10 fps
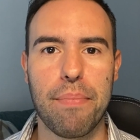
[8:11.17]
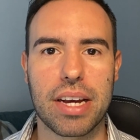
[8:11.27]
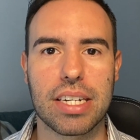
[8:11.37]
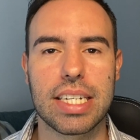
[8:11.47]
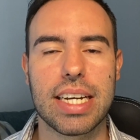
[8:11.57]

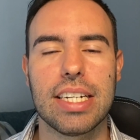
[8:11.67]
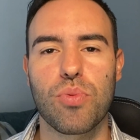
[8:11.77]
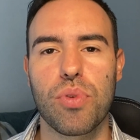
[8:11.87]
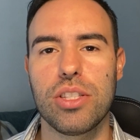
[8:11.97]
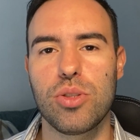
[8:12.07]
because yes,
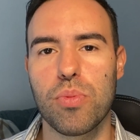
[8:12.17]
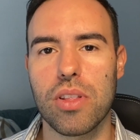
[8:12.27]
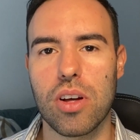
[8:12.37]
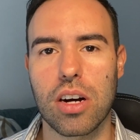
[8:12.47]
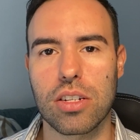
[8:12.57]
we do
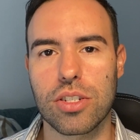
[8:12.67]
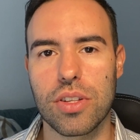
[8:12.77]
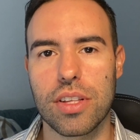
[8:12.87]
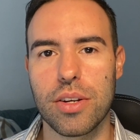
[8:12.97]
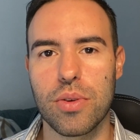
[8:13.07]
belong to
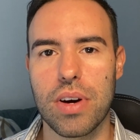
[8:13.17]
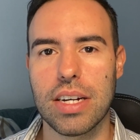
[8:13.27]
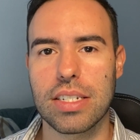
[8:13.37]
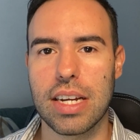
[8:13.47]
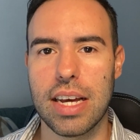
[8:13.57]
the
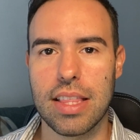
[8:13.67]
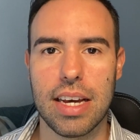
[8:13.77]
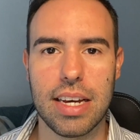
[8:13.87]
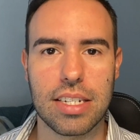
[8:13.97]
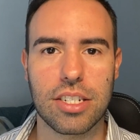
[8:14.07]
US
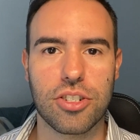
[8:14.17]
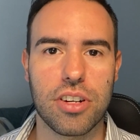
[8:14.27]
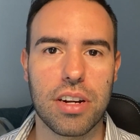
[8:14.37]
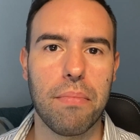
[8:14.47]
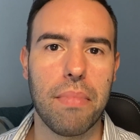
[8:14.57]
in a
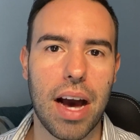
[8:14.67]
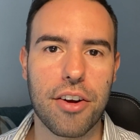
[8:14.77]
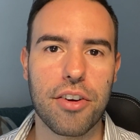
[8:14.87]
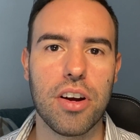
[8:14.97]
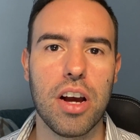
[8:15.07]
certain
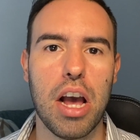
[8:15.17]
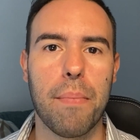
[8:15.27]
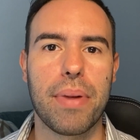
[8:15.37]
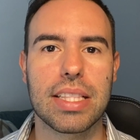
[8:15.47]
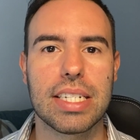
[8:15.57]
manner,
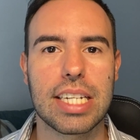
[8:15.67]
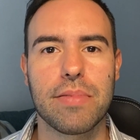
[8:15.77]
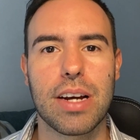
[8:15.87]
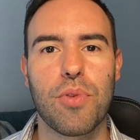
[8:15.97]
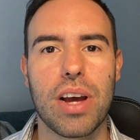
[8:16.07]
but at the same
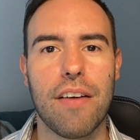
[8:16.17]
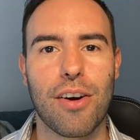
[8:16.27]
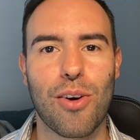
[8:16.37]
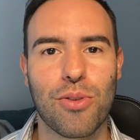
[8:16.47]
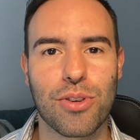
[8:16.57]
time, we have
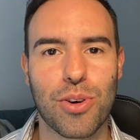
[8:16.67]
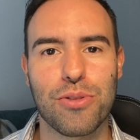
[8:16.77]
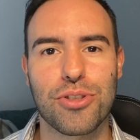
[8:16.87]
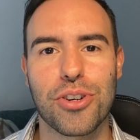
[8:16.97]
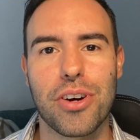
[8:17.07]
our own
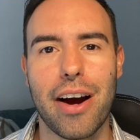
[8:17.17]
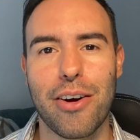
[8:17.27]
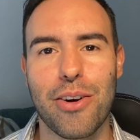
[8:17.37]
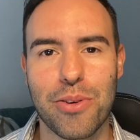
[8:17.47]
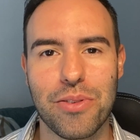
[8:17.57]
culture,
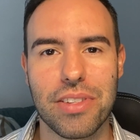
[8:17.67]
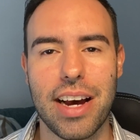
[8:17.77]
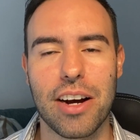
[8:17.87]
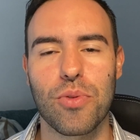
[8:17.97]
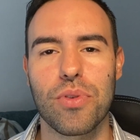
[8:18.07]
our own
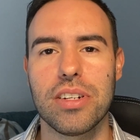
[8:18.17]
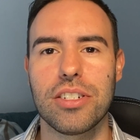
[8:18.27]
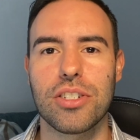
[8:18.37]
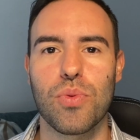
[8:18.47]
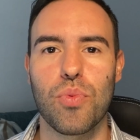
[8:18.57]

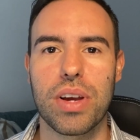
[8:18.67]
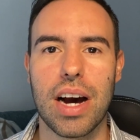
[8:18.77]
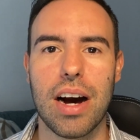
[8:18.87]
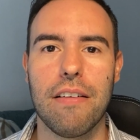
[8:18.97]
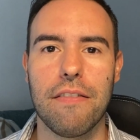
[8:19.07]
language, we
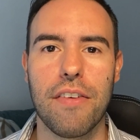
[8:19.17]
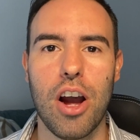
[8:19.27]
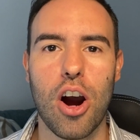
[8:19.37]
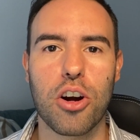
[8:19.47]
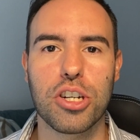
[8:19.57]
have
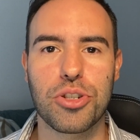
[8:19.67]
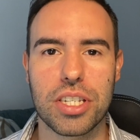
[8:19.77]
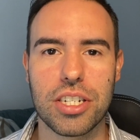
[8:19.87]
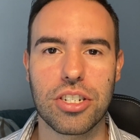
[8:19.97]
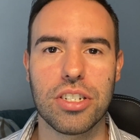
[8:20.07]
our
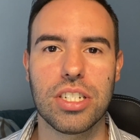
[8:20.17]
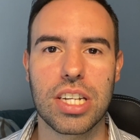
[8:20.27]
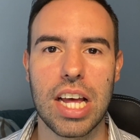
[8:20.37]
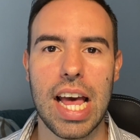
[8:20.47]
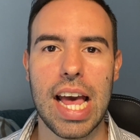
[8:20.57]

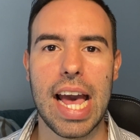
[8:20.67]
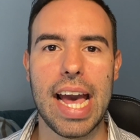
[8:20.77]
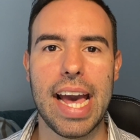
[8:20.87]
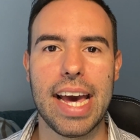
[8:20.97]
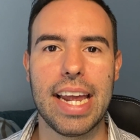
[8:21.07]
traditions.
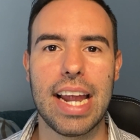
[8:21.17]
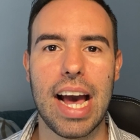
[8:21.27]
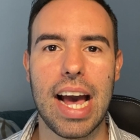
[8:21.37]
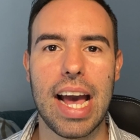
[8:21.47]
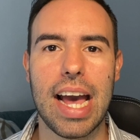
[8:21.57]
And
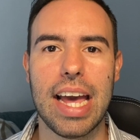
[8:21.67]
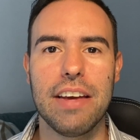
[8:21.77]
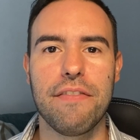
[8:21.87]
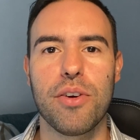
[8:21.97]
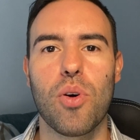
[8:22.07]

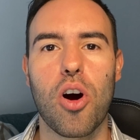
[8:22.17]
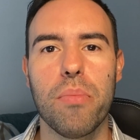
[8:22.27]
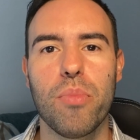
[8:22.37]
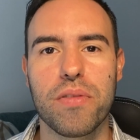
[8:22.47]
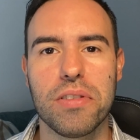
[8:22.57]
if you
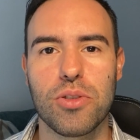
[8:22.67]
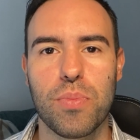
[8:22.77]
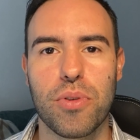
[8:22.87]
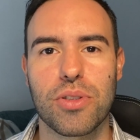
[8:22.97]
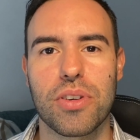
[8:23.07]
are moving to
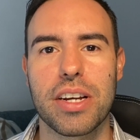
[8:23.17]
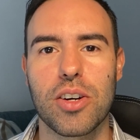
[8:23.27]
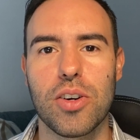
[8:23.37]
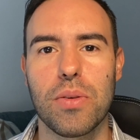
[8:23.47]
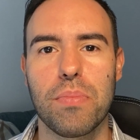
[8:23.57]
Puerto
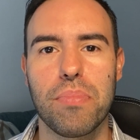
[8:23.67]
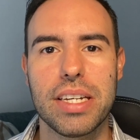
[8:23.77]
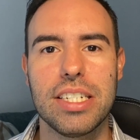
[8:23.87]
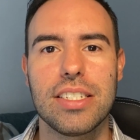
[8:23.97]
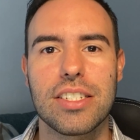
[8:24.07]
Rico,
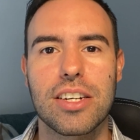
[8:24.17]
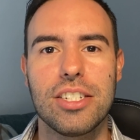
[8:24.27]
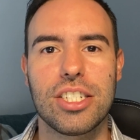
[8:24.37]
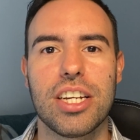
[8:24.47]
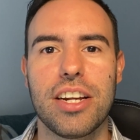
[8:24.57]
please
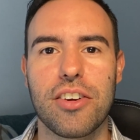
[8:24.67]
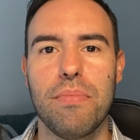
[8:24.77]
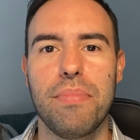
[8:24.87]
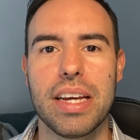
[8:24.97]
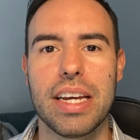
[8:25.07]
consider
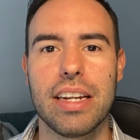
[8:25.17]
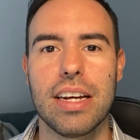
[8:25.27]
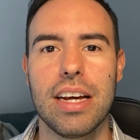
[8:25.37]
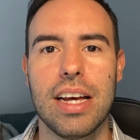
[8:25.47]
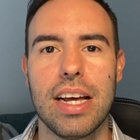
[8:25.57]
being